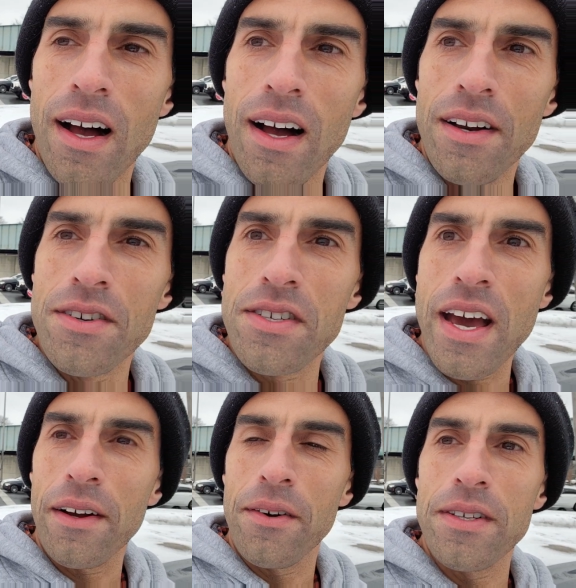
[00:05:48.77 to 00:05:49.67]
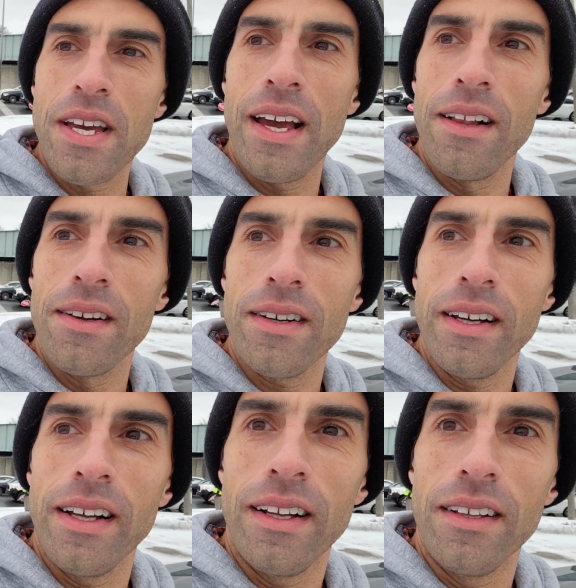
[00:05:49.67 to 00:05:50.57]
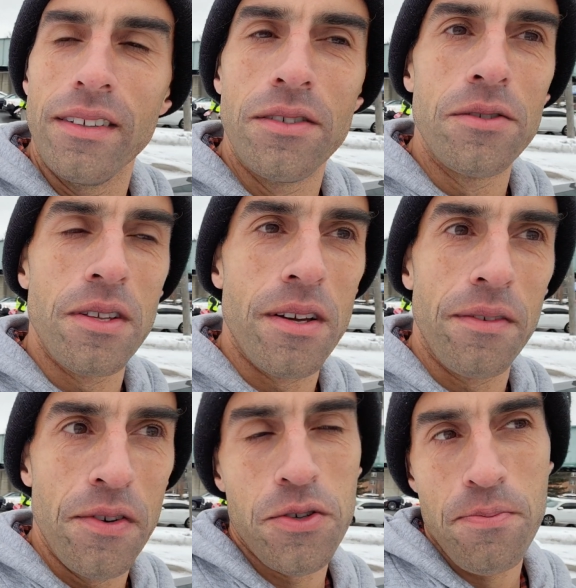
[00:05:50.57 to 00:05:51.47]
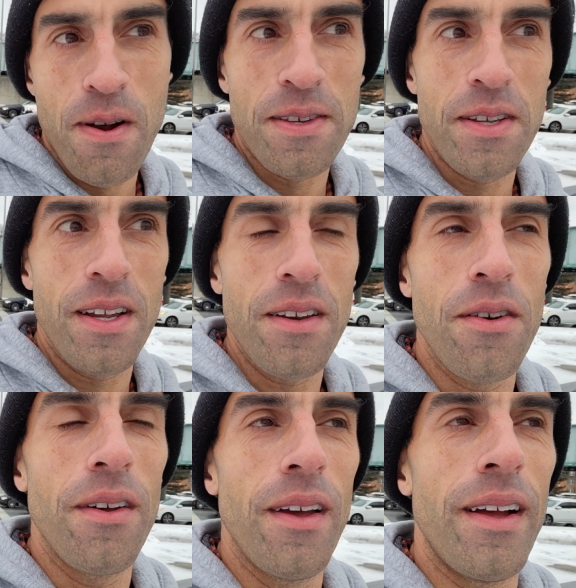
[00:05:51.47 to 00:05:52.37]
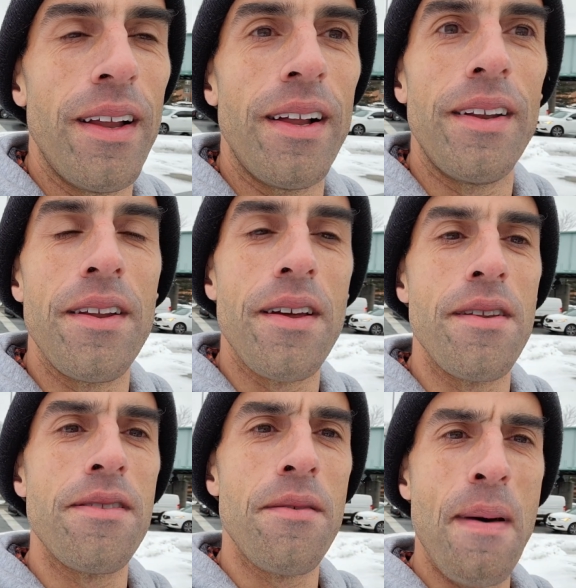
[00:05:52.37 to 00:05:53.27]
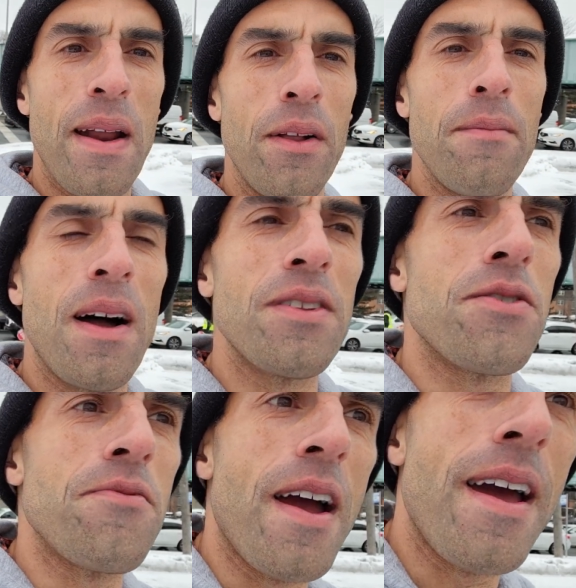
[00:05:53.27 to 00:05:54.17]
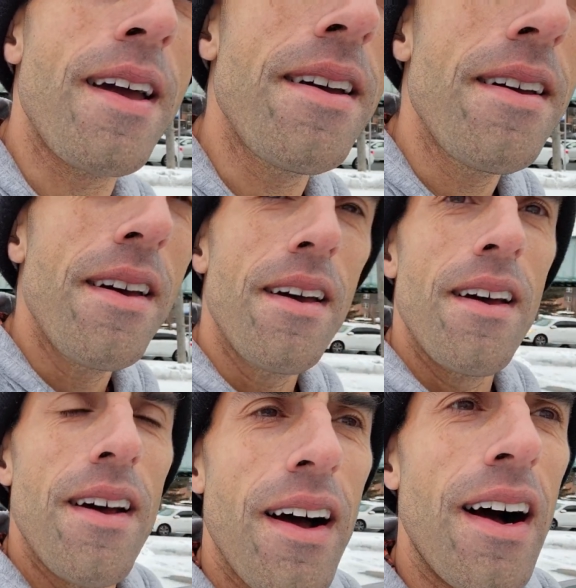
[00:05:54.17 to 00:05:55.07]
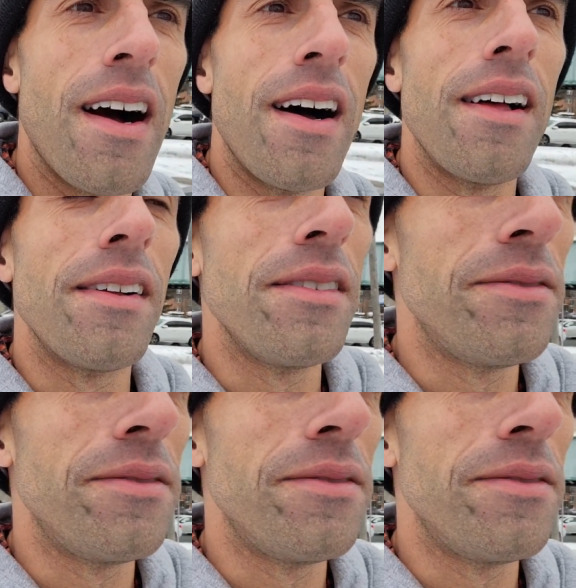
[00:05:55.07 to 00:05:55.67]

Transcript: under Zachary Taylor who was a future president, and then the Battle of Monterrey. Uh,